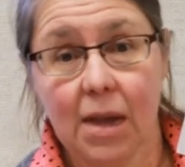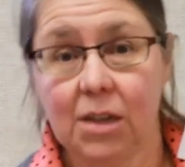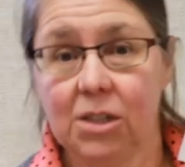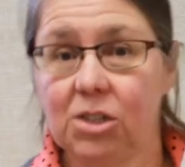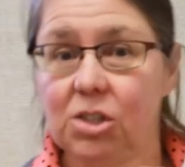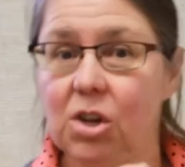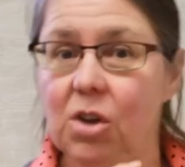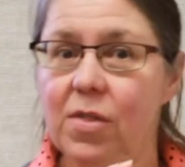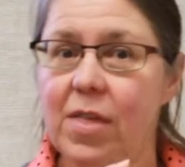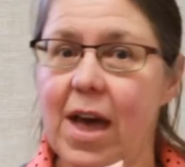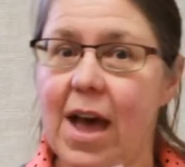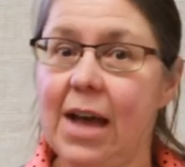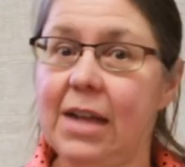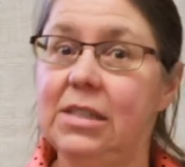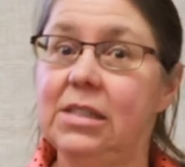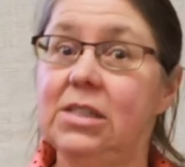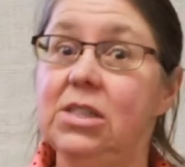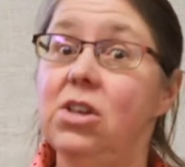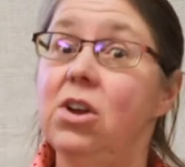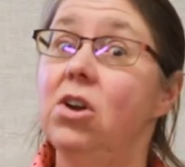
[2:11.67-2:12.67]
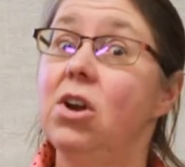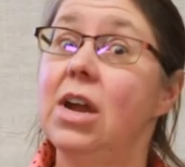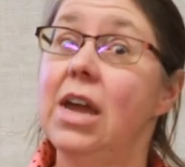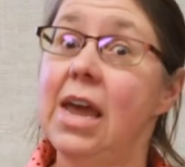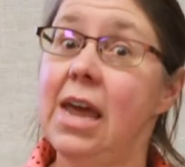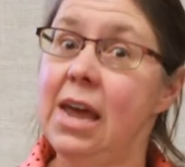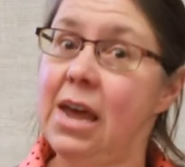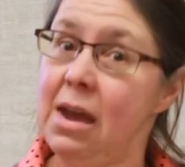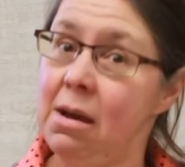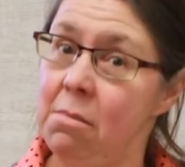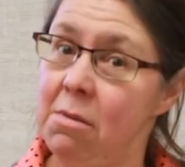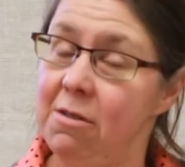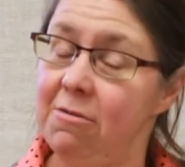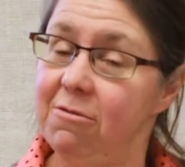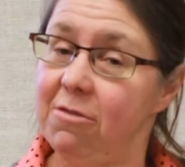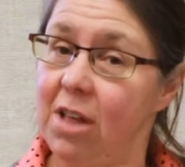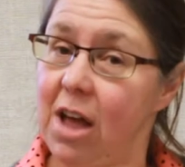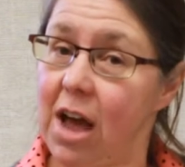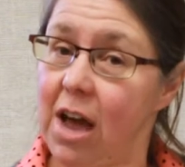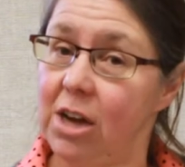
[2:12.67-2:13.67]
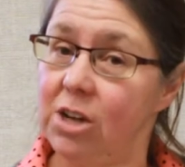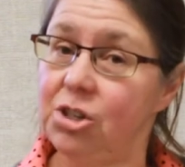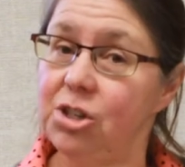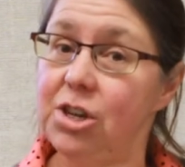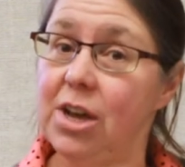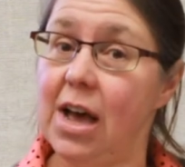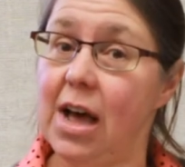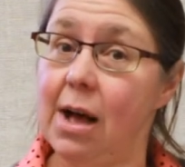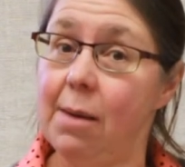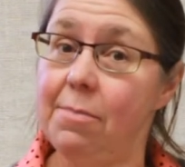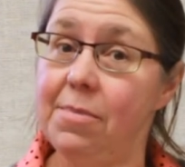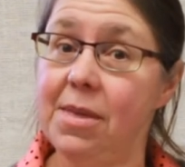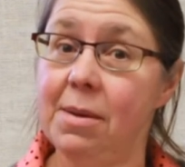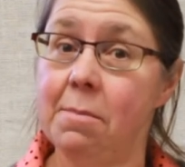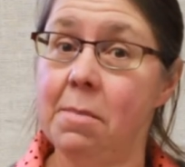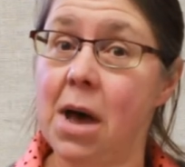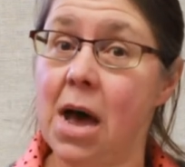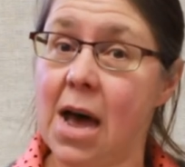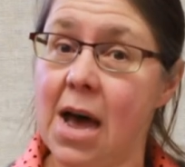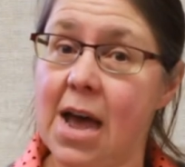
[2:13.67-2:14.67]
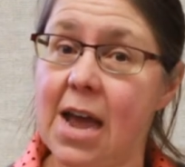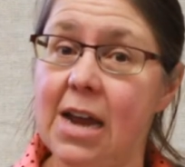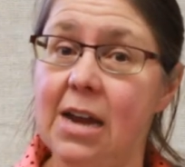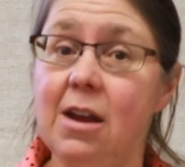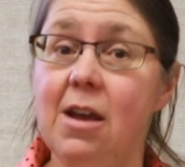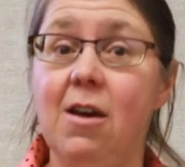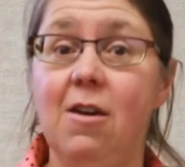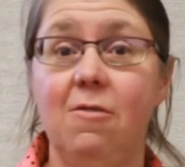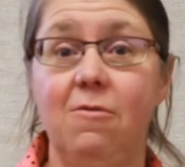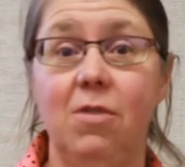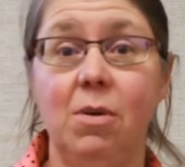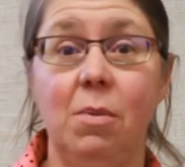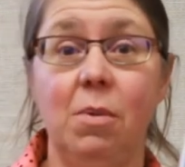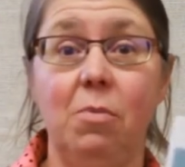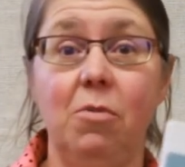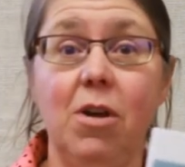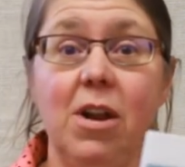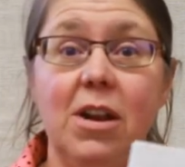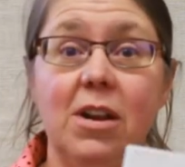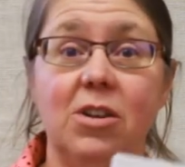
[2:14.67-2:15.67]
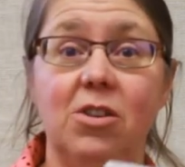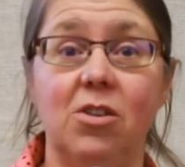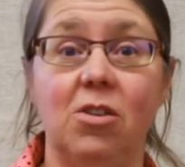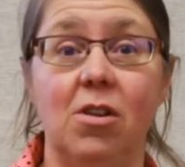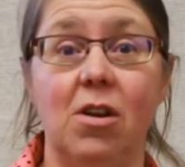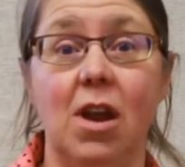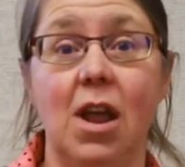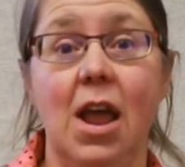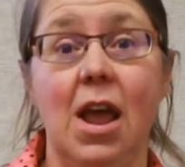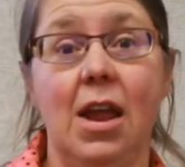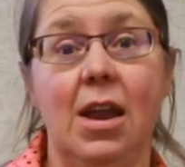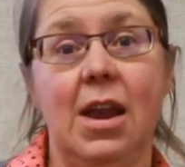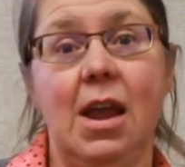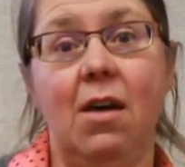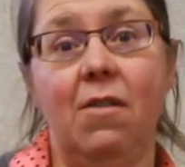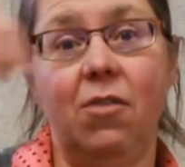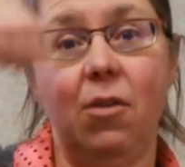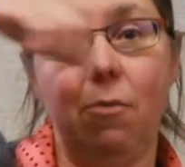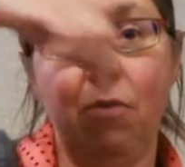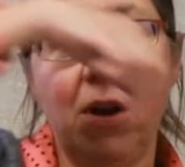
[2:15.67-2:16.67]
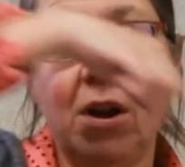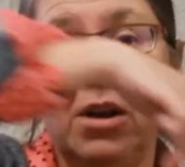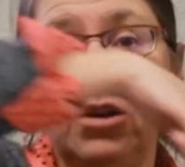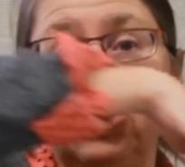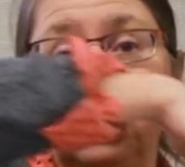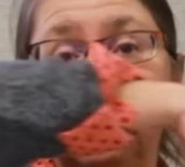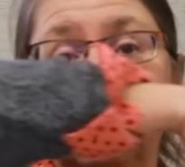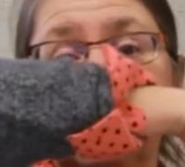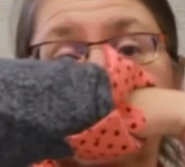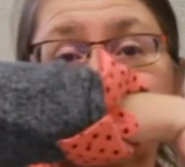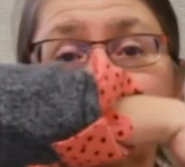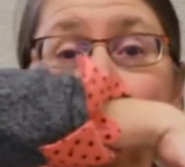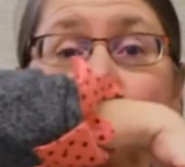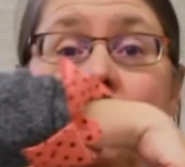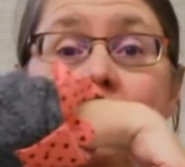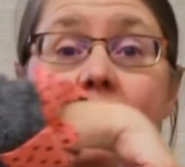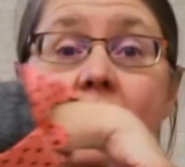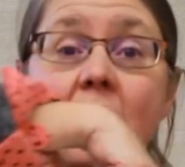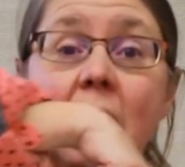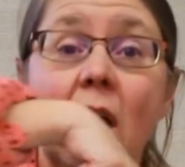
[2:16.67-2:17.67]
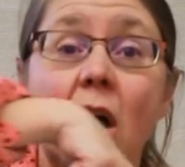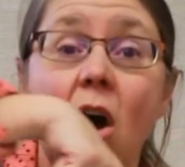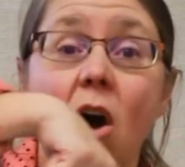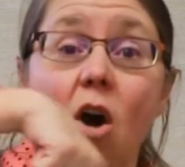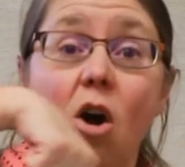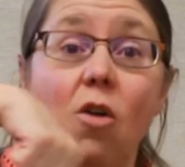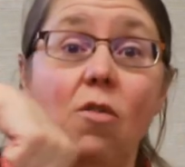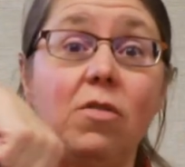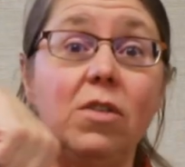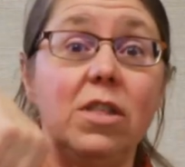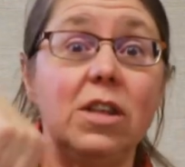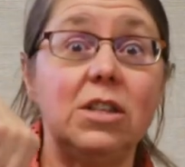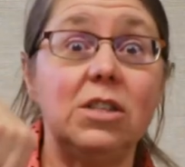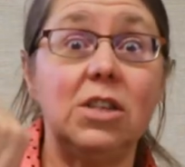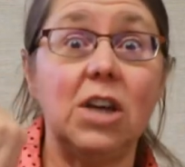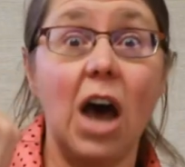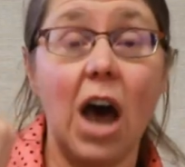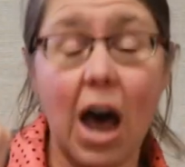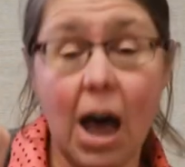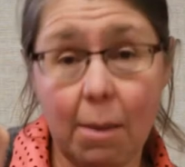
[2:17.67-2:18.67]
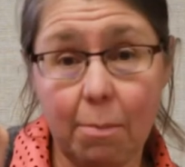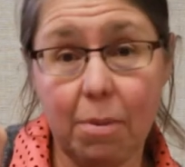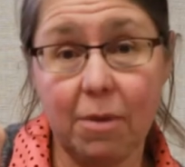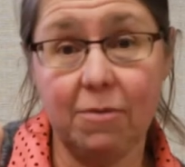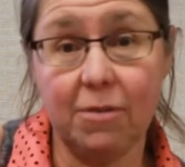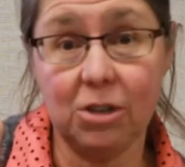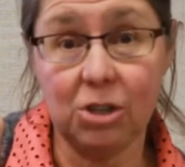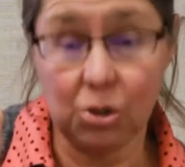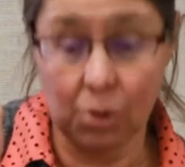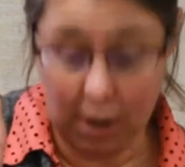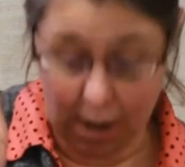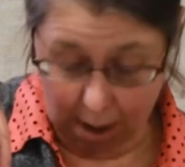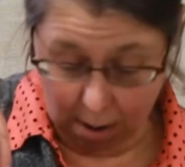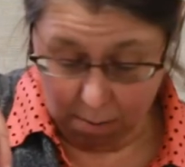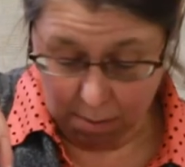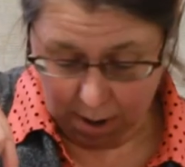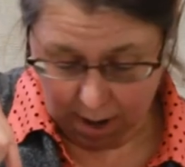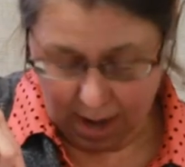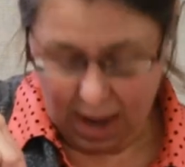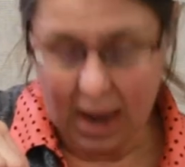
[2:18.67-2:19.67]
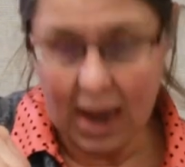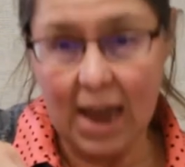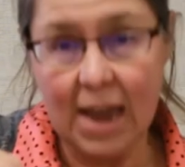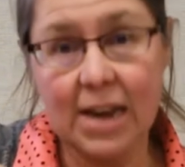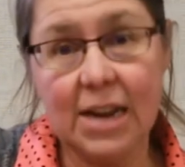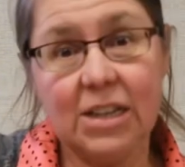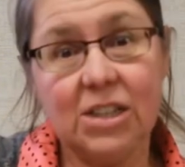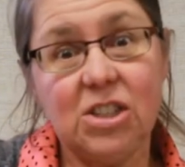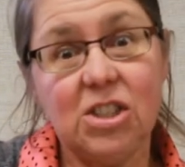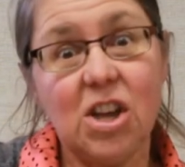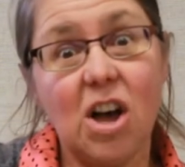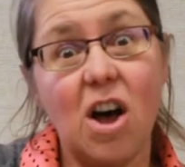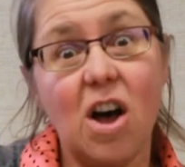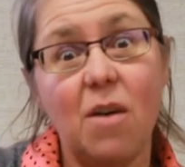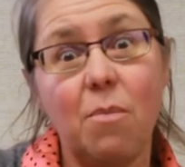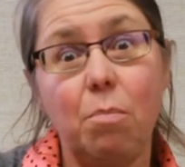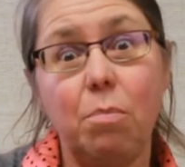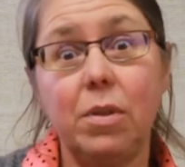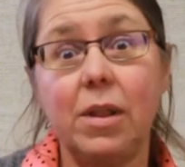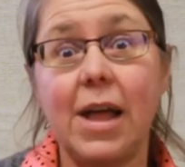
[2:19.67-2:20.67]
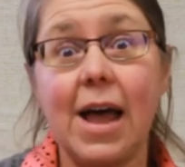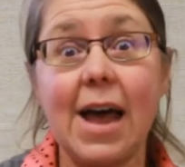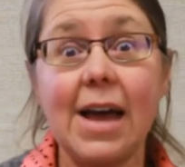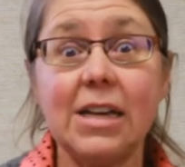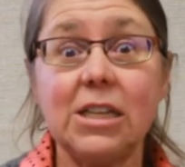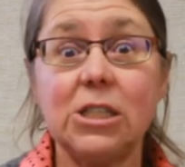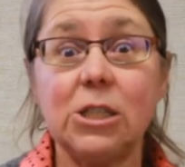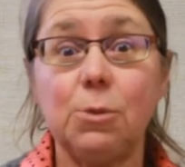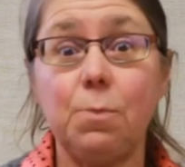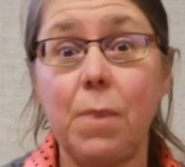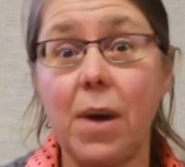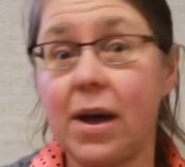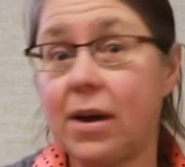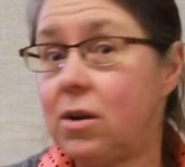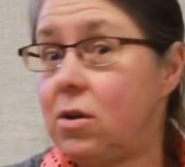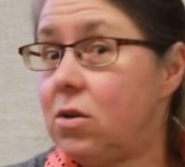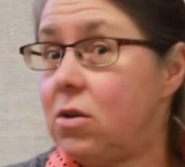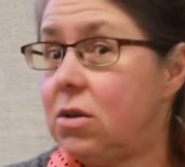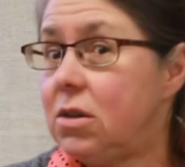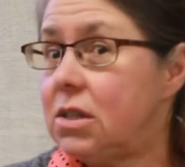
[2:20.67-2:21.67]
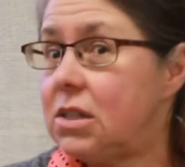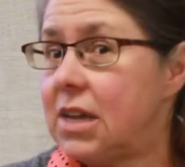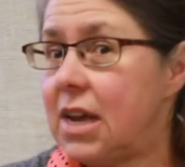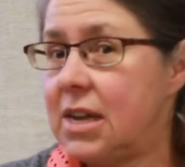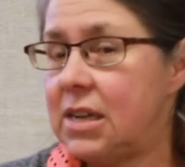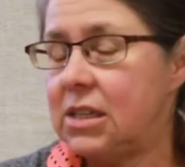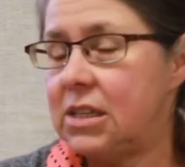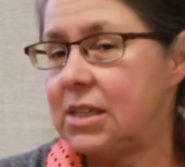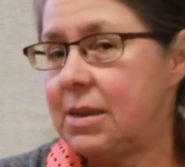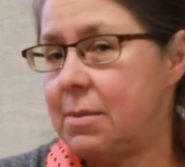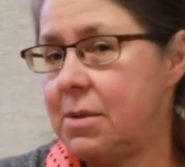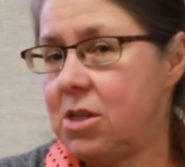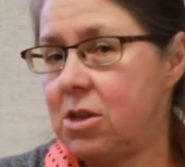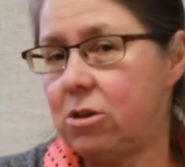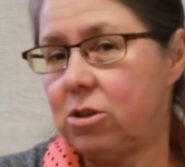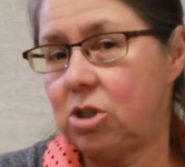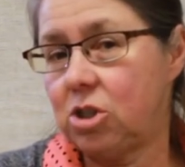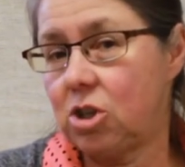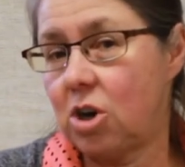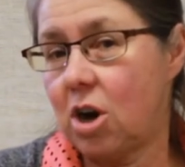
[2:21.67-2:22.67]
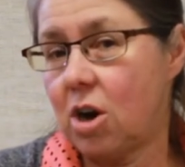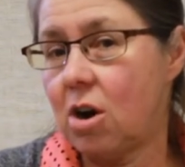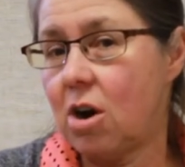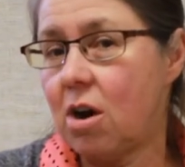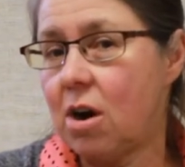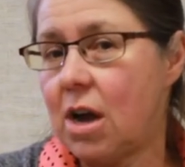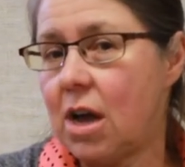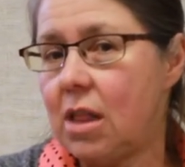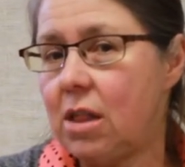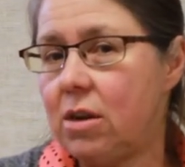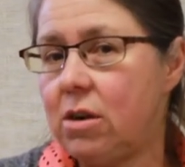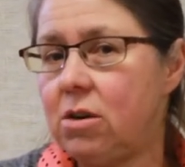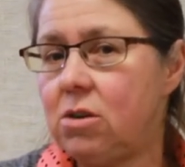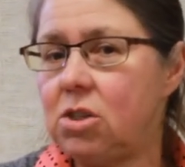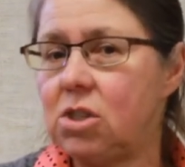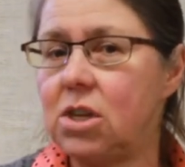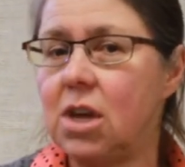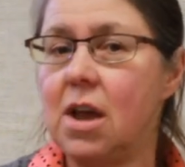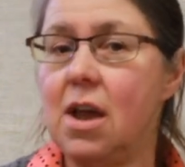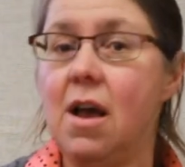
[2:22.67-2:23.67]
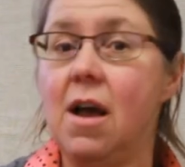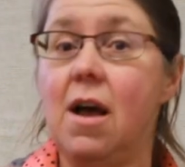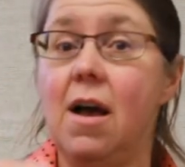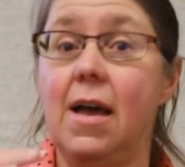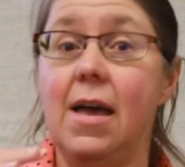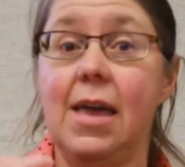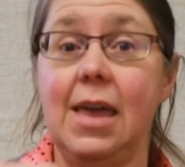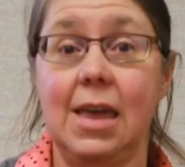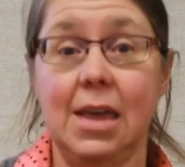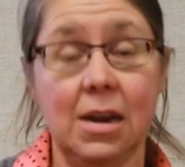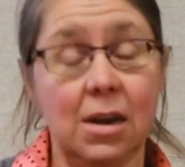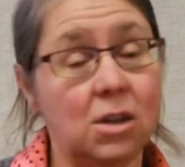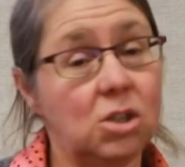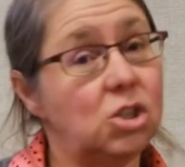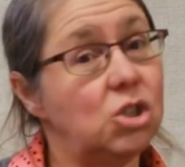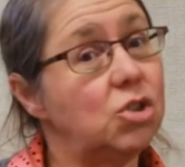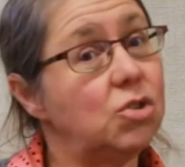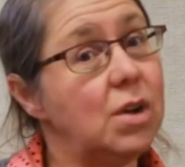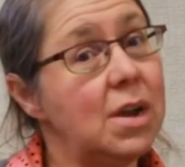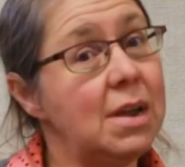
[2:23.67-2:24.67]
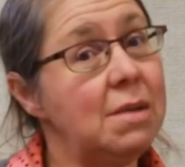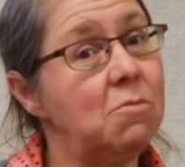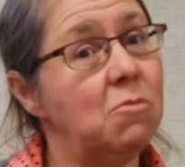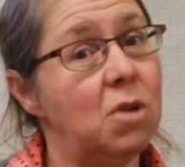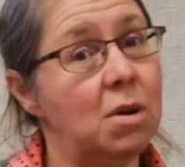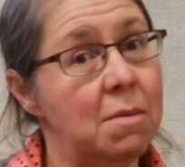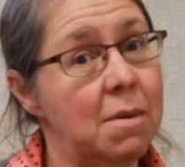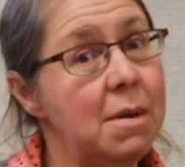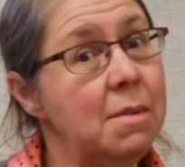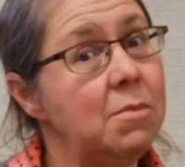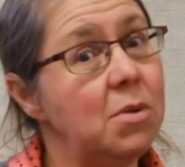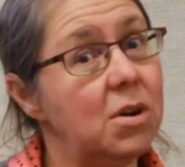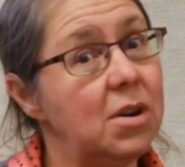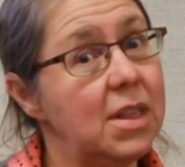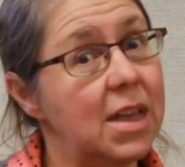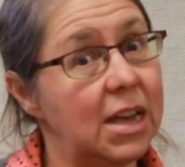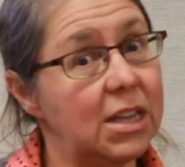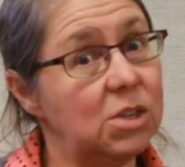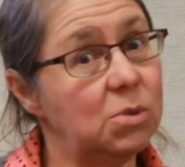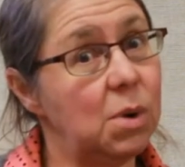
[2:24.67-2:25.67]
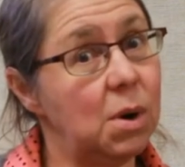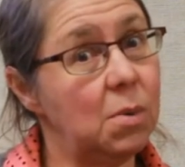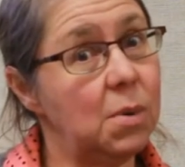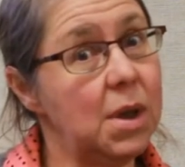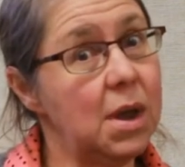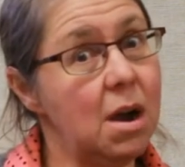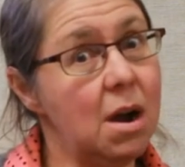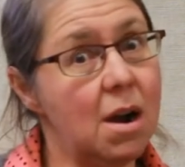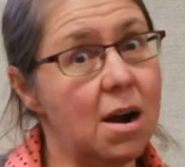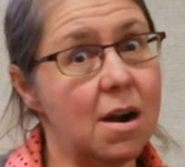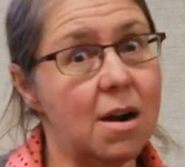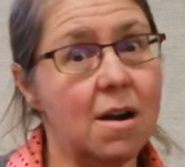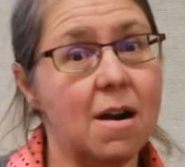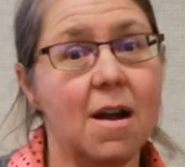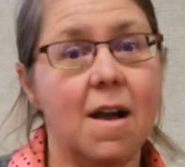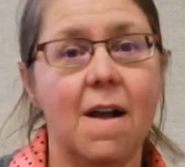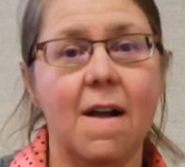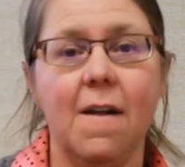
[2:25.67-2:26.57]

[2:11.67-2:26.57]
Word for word: So that's their camouflage to help them hide from a predator. Now, if a predator was swimming over the top of a trout and it saw black speckles and some of those darker colors in a stream, remember that's where we are,